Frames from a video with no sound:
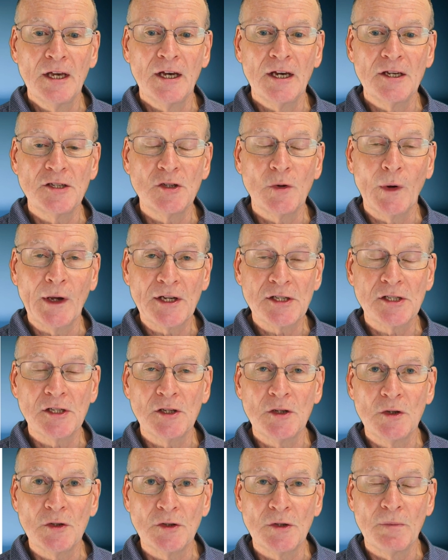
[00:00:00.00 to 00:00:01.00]
to
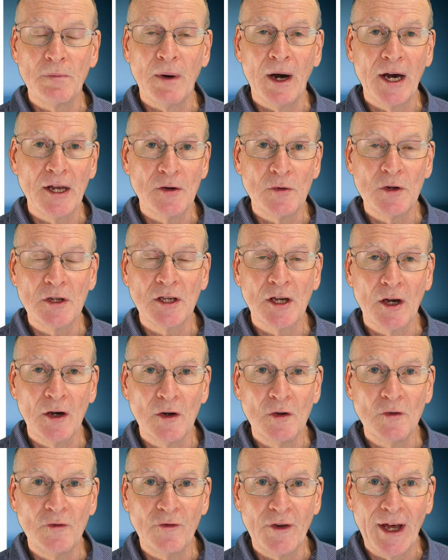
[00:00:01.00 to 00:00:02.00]
execute the binary
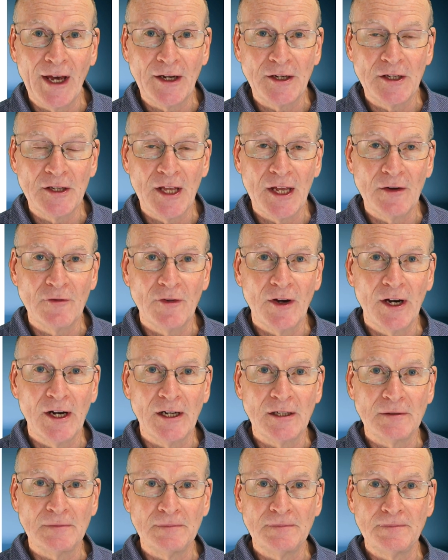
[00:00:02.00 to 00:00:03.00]
code found in that
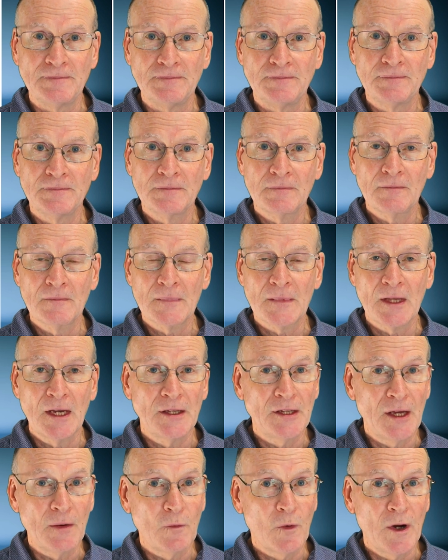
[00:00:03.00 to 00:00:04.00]
file.
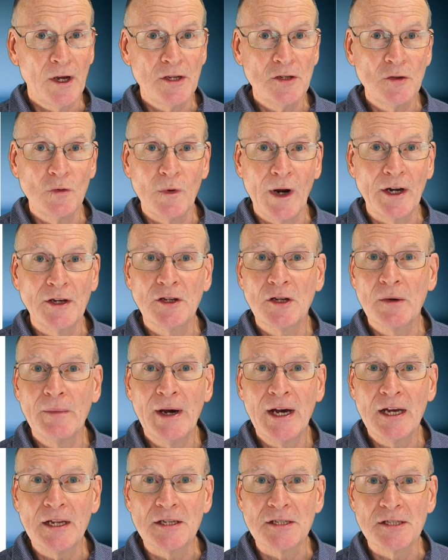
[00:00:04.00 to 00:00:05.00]
And that way you run
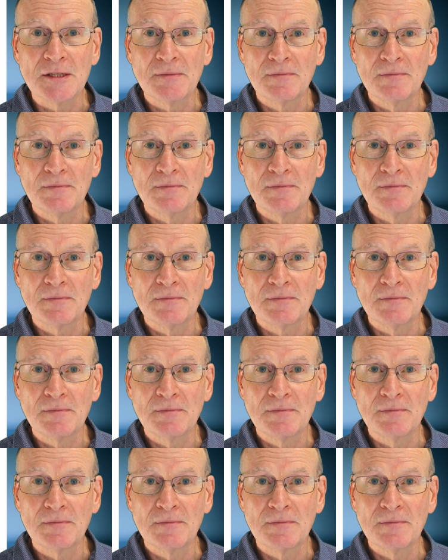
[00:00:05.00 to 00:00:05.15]
commands.